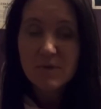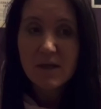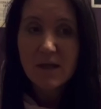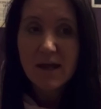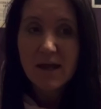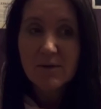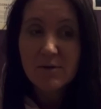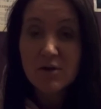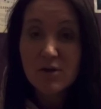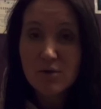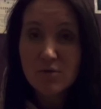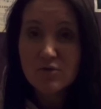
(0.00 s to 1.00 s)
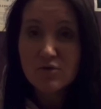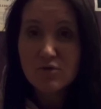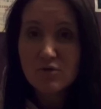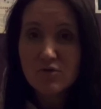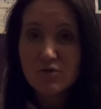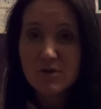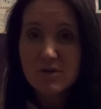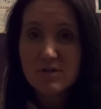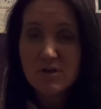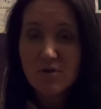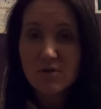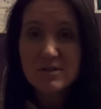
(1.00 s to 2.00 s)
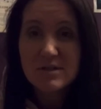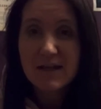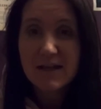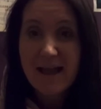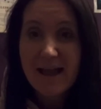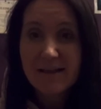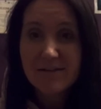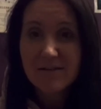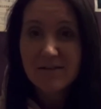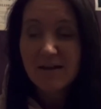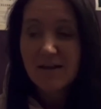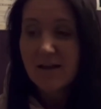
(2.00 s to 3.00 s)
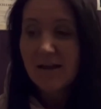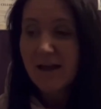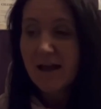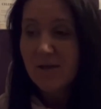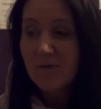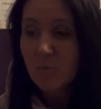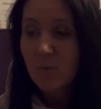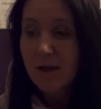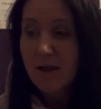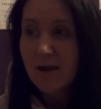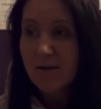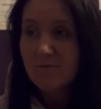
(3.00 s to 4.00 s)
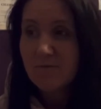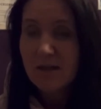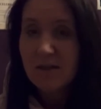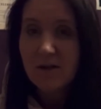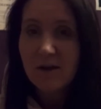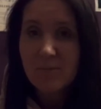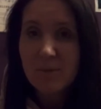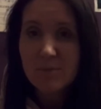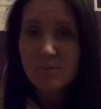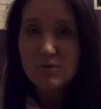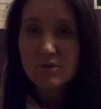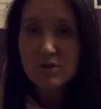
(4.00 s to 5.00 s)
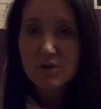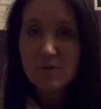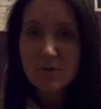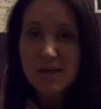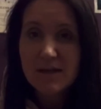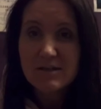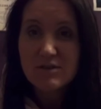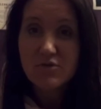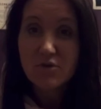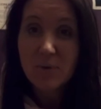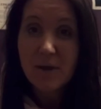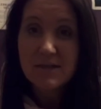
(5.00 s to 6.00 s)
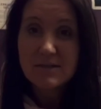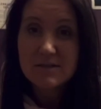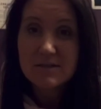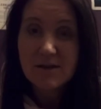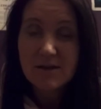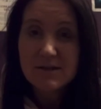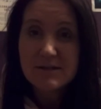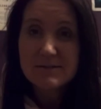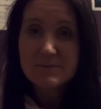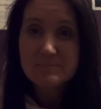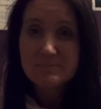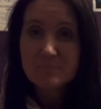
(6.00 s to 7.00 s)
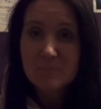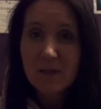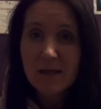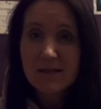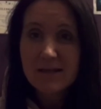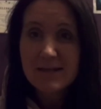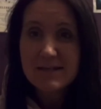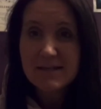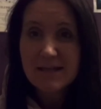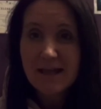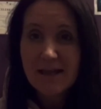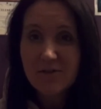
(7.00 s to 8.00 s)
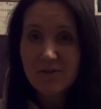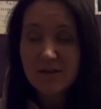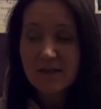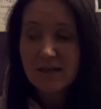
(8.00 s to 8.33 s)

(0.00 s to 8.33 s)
her young children, as long as I can. And the way I feel that I'm able to do that is through exercise and eating healthily